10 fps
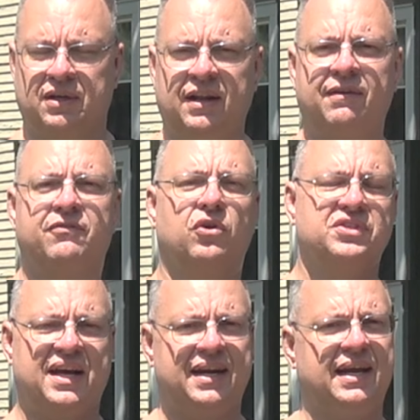And then of
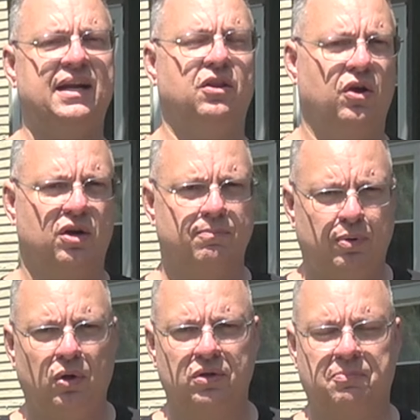course I had to get a longer
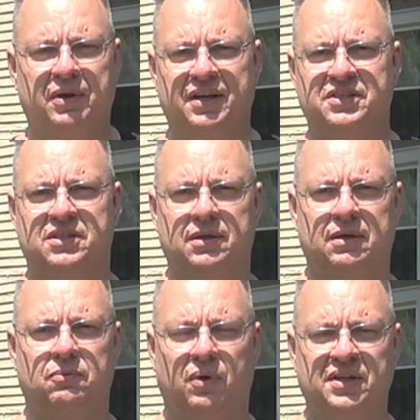bolt because
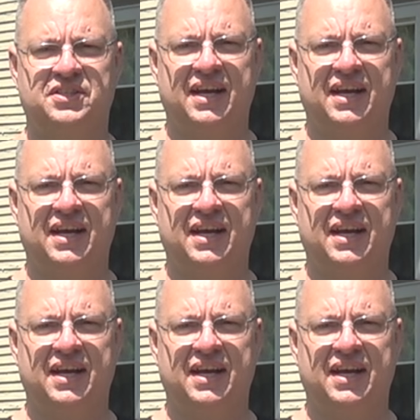the ones